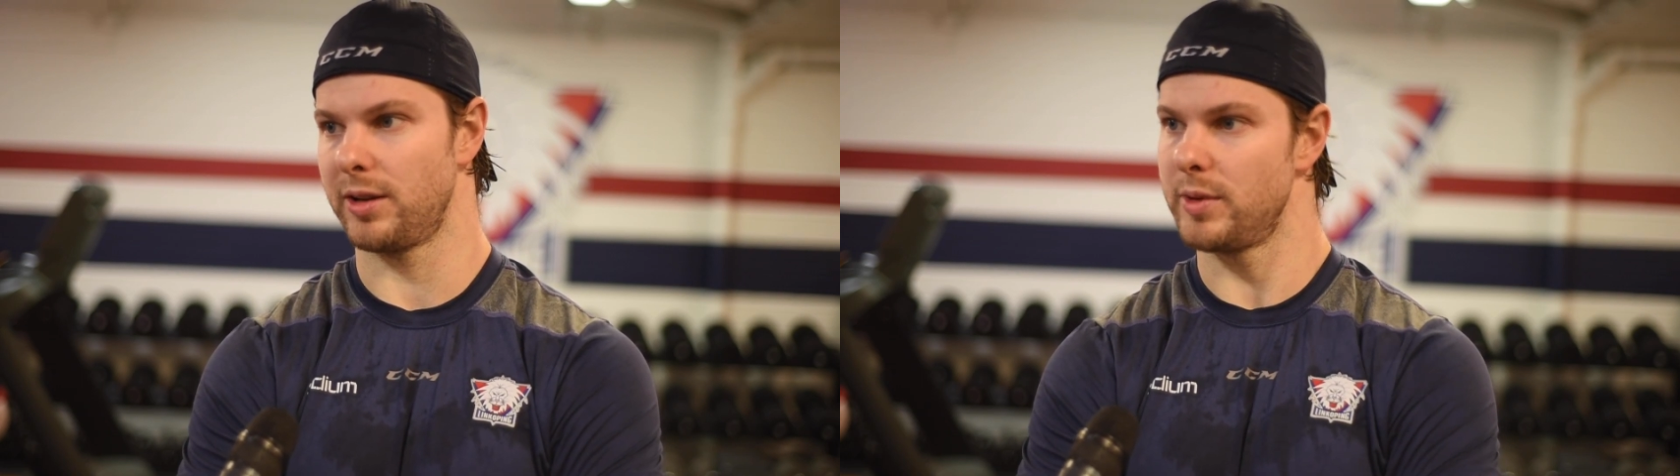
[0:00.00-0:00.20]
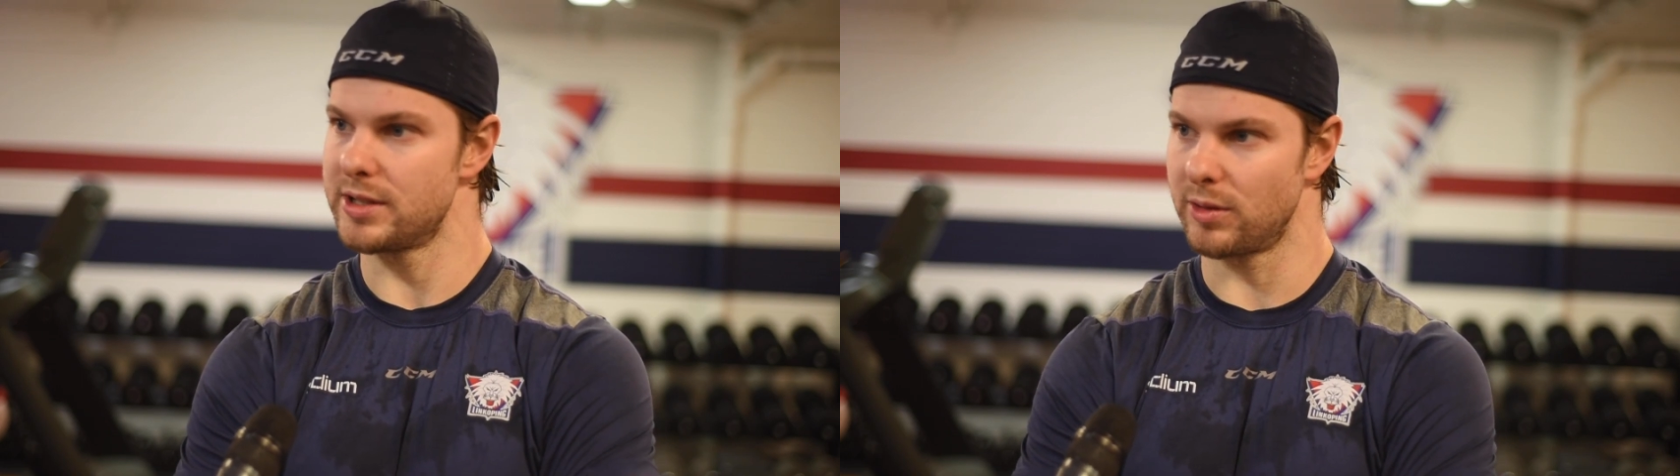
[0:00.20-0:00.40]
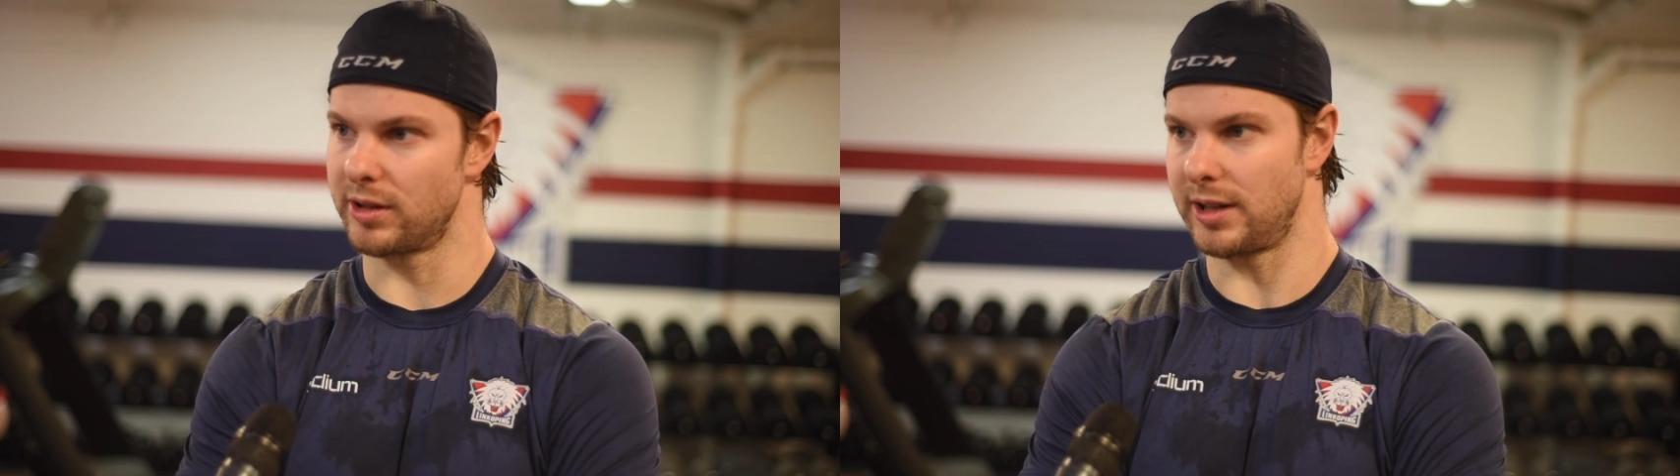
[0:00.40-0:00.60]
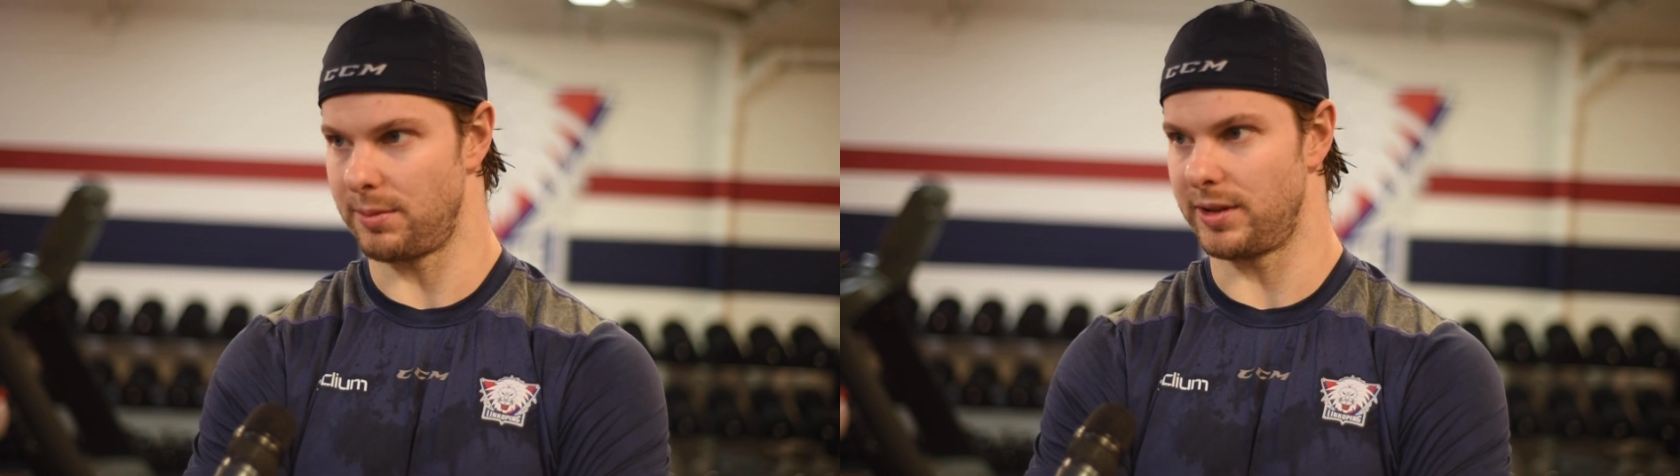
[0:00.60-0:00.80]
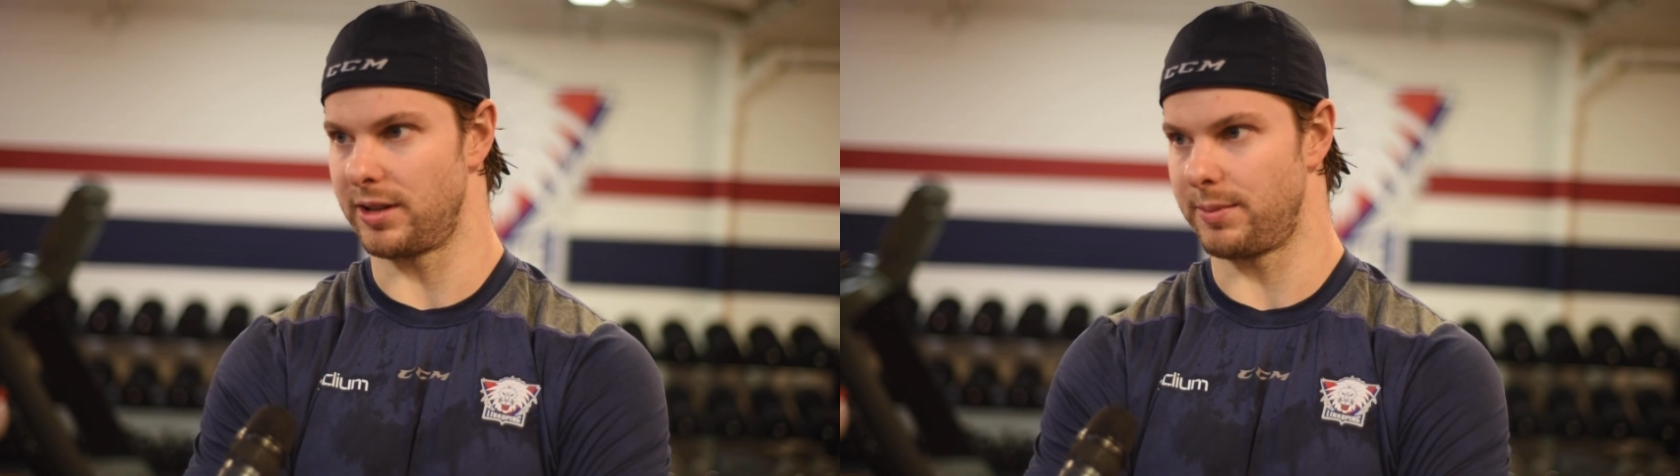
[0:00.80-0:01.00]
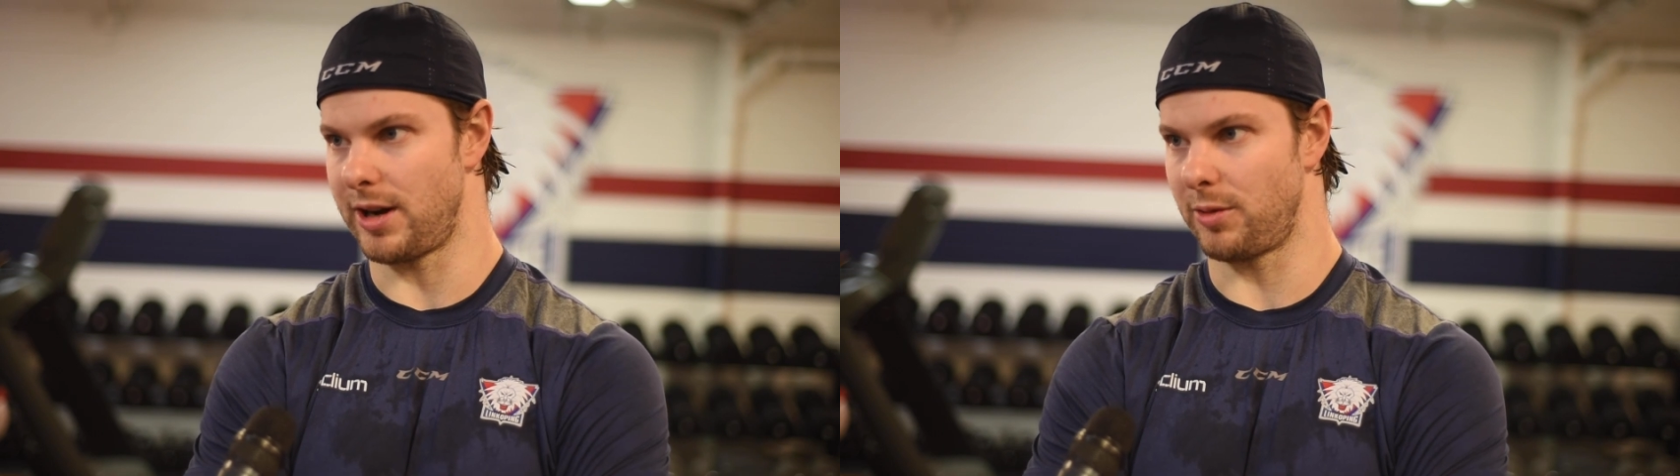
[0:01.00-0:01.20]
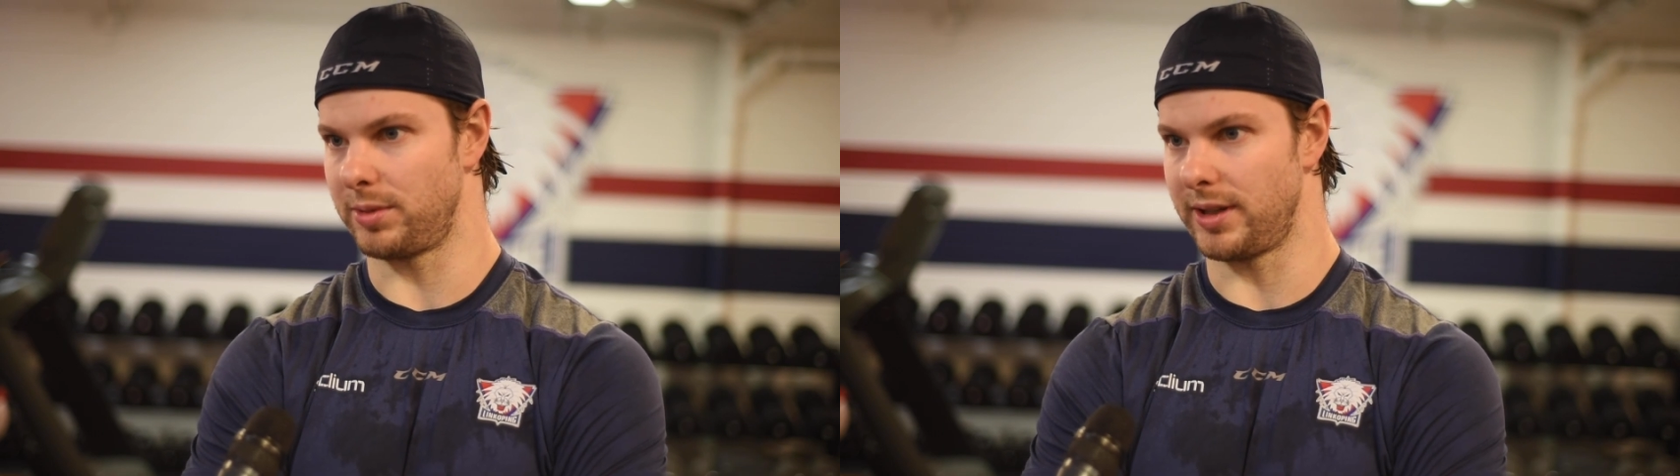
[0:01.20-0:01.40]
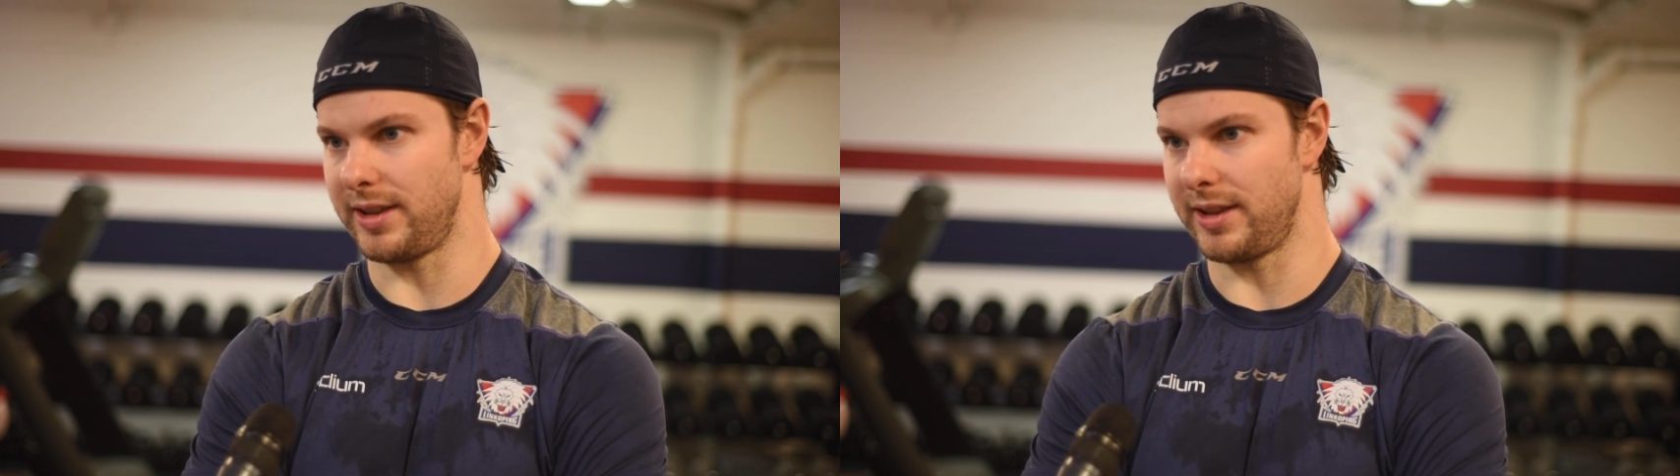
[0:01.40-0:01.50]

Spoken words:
We scored a couple on the power play.